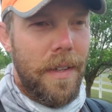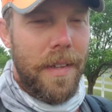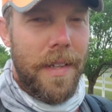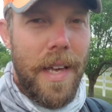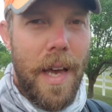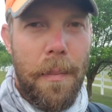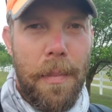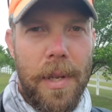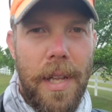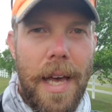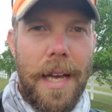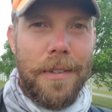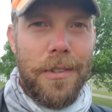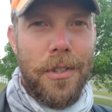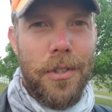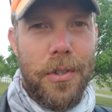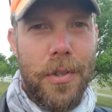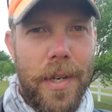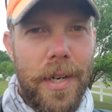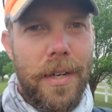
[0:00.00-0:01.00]
the
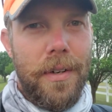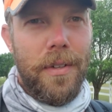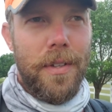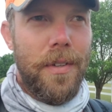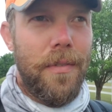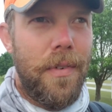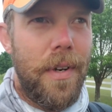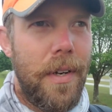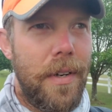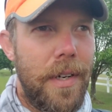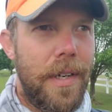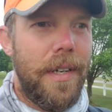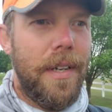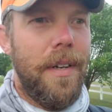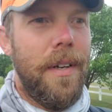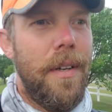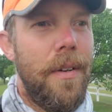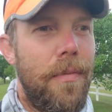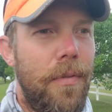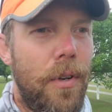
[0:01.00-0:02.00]
Appalachian Trail in the very
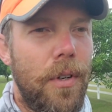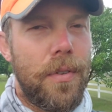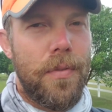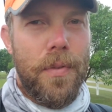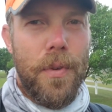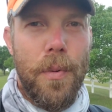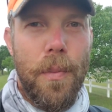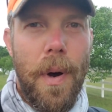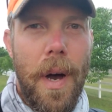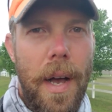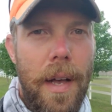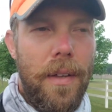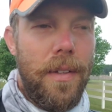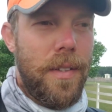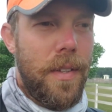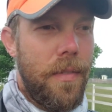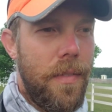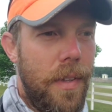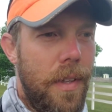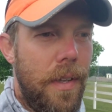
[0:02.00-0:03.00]
first few miles
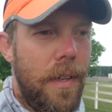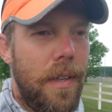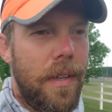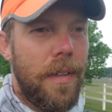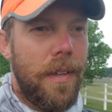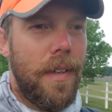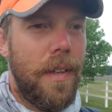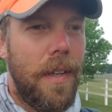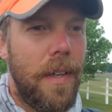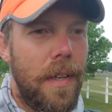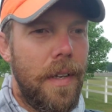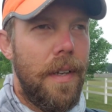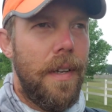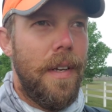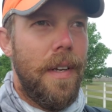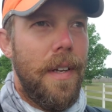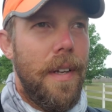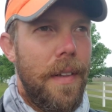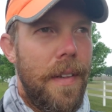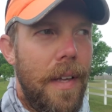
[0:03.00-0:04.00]
of the,
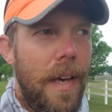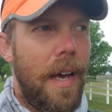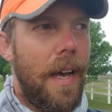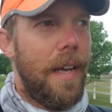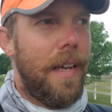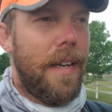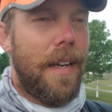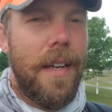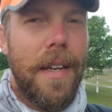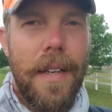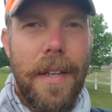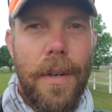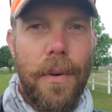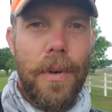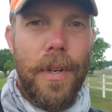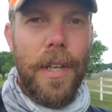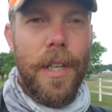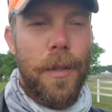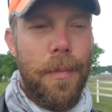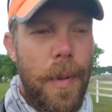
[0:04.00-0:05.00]
the hike
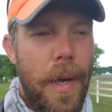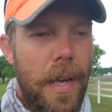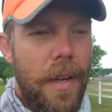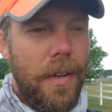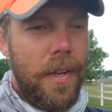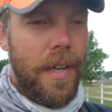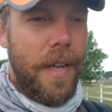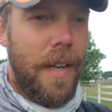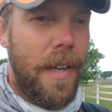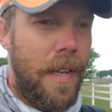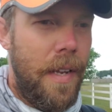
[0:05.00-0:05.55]
going eastbound.